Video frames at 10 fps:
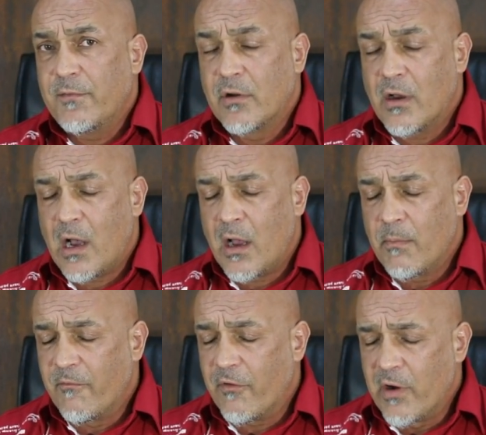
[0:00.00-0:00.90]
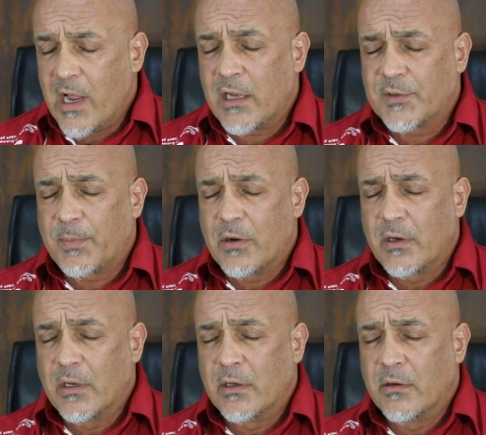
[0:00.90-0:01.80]
You know, I'm very
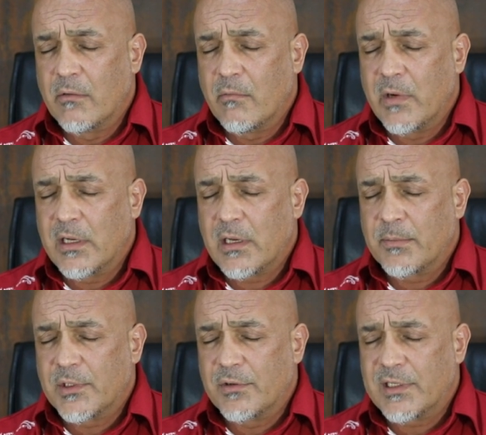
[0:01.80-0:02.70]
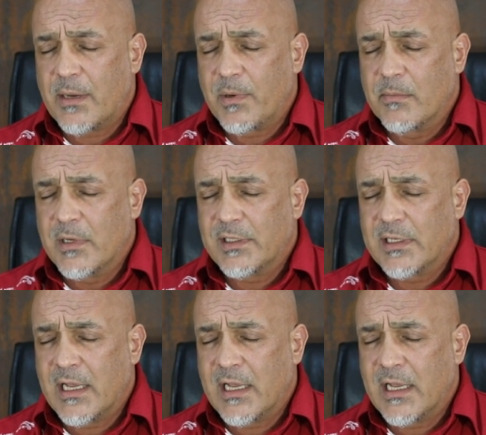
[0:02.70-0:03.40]
outspoken when it comes to supplements,